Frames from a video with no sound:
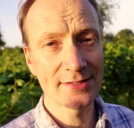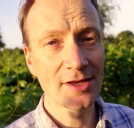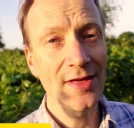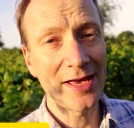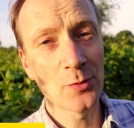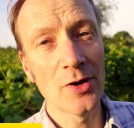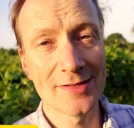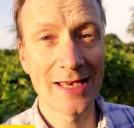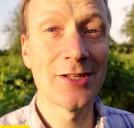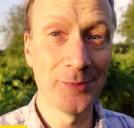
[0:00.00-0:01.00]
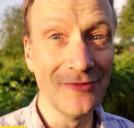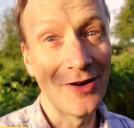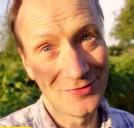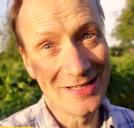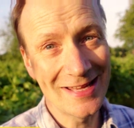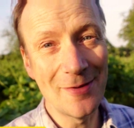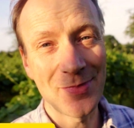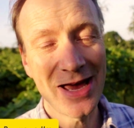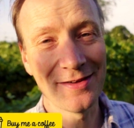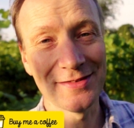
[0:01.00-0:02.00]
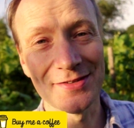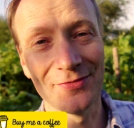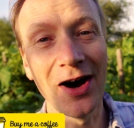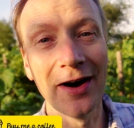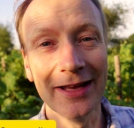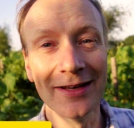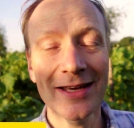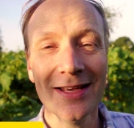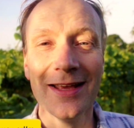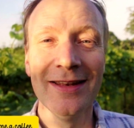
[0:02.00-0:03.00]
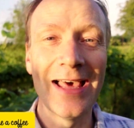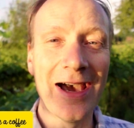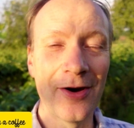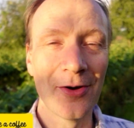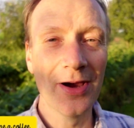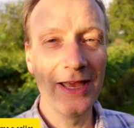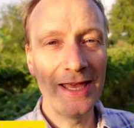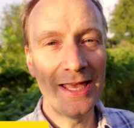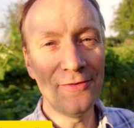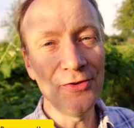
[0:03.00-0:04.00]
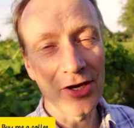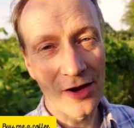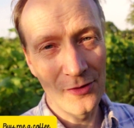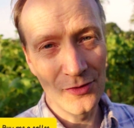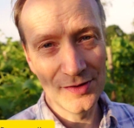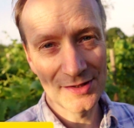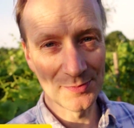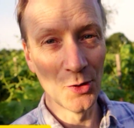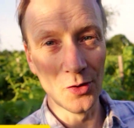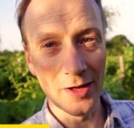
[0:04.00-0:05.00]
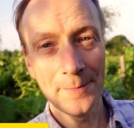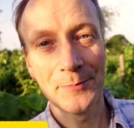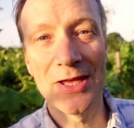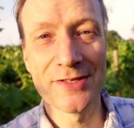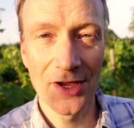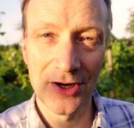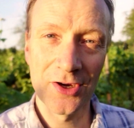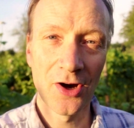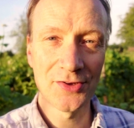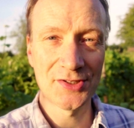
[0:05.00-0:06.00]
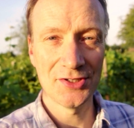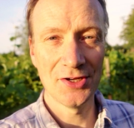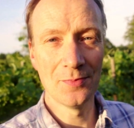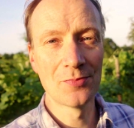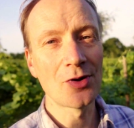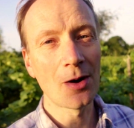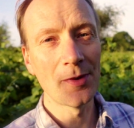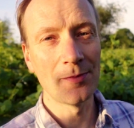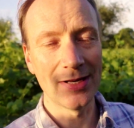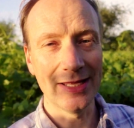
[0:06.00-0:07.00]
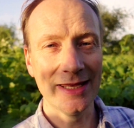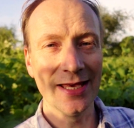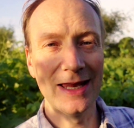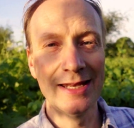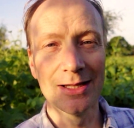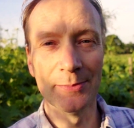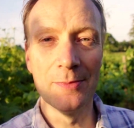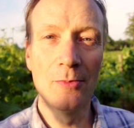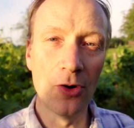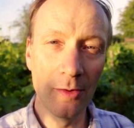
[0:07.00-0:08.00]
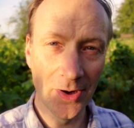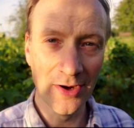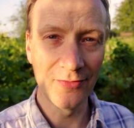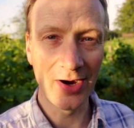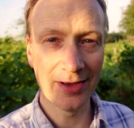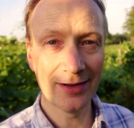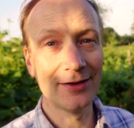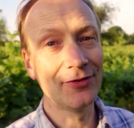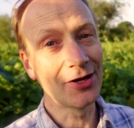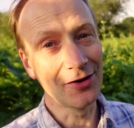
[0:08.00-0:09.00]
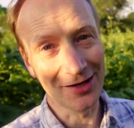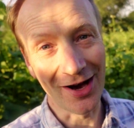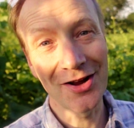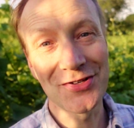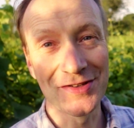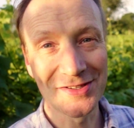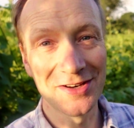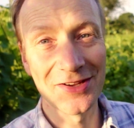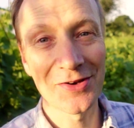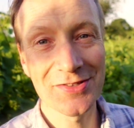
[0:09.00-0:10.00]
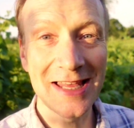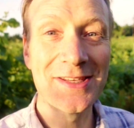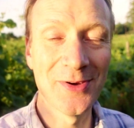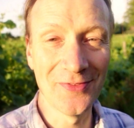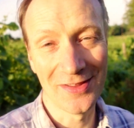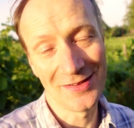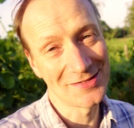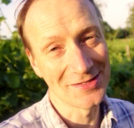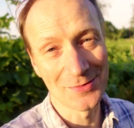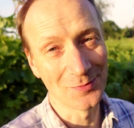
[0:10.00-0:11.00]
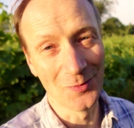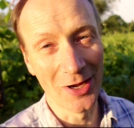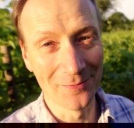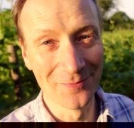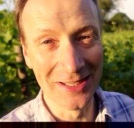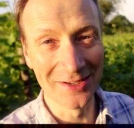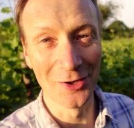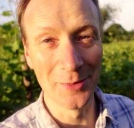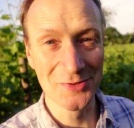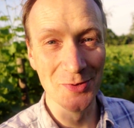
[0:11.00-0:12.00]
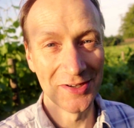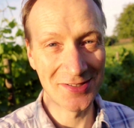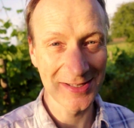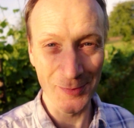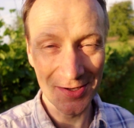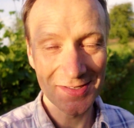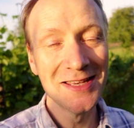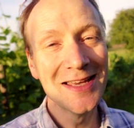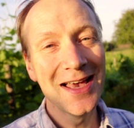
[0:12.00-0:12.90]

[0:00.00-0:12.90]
So that works out to be roughly £10 a vine. Now, if you go smaller, it's going to cost you probably a little bit more per vine, and if you go larger, it's going to cost less per vine. That's just the way economics works, I suppose.